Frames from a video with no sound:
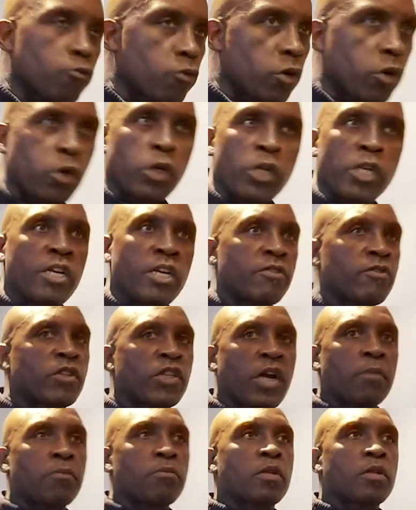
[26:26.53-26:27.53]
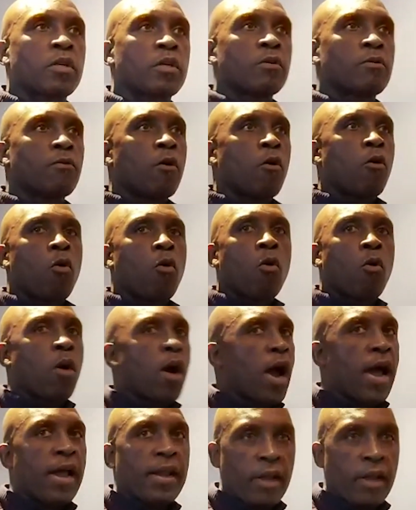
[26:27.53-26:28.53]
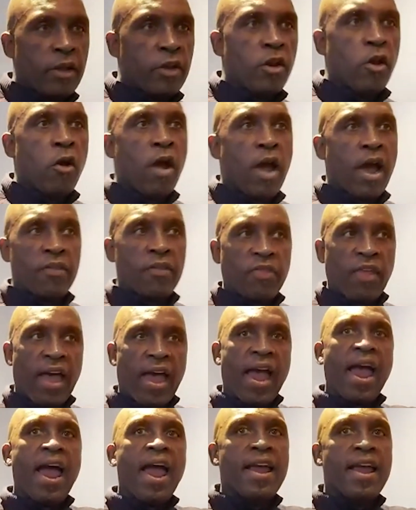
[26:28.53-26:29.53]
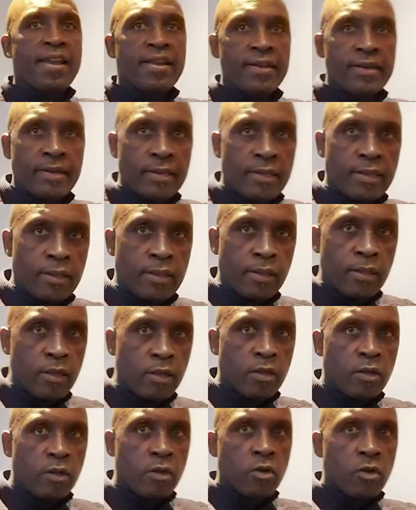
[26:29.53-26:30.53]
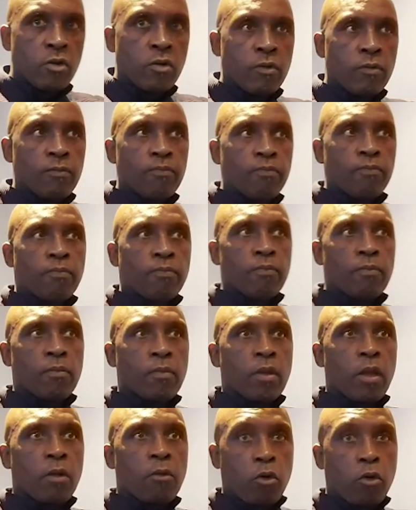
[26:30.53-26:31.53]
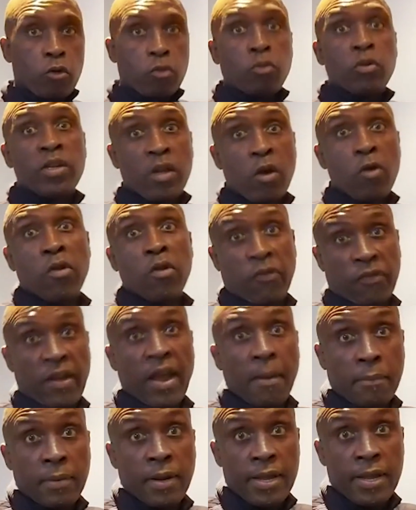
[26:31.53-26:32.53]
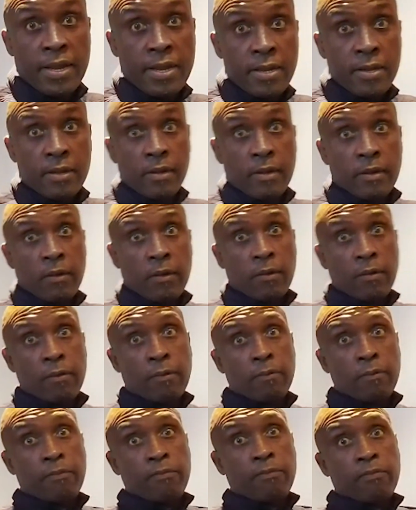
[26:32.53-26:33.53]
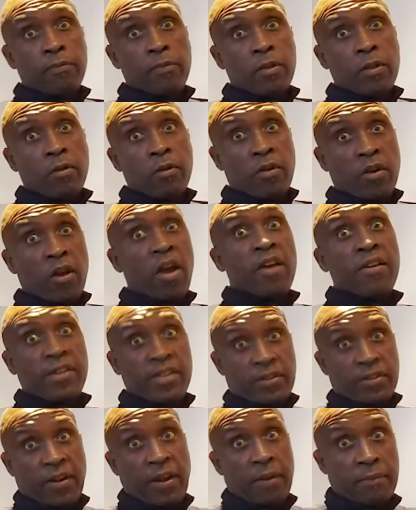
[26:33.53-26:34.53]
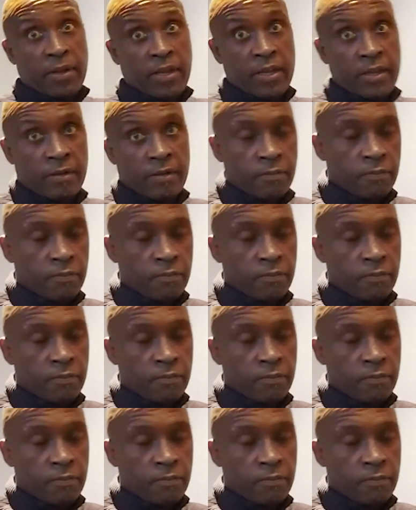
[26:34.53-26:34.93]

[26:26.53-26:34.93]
could he have jumped at that hands? Because we know the family. We're an Irish family.